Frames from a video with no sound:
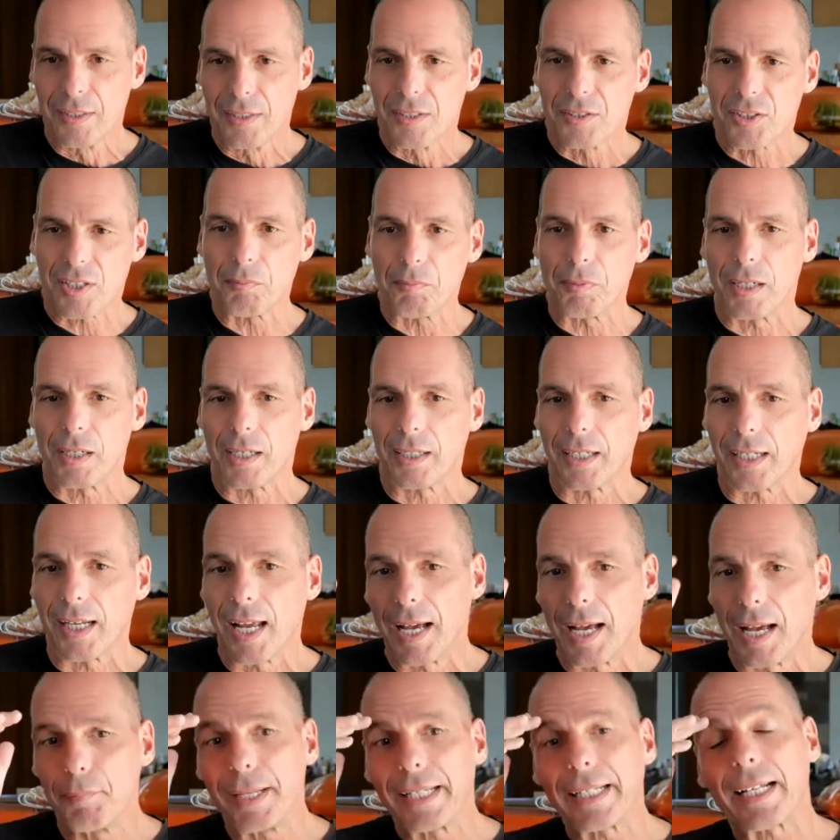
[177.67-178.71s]
Similarly,
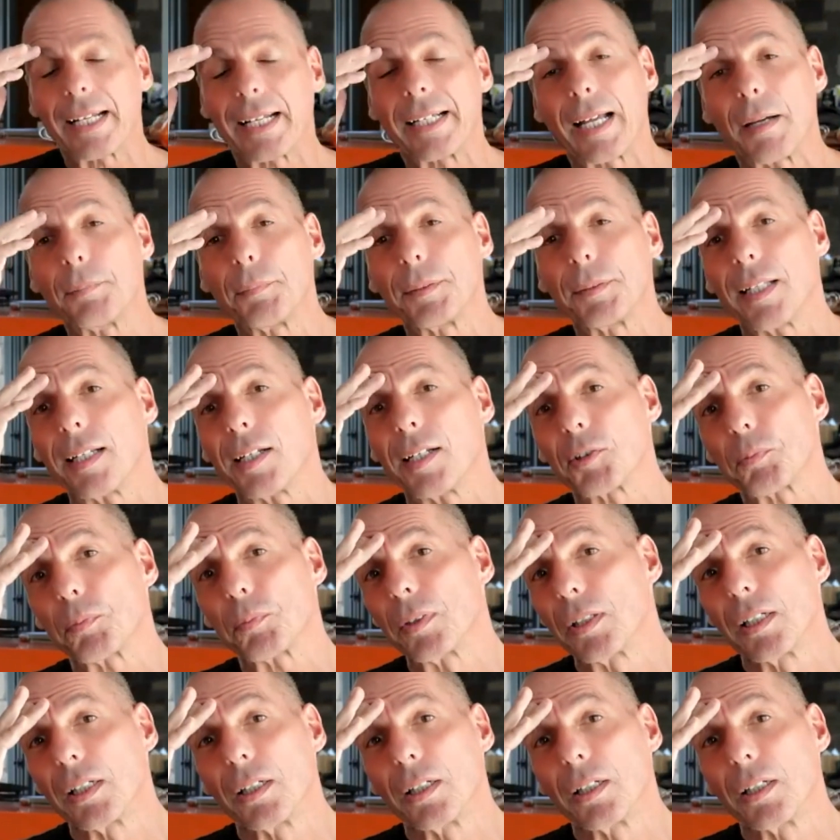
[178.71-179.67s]
American capitalism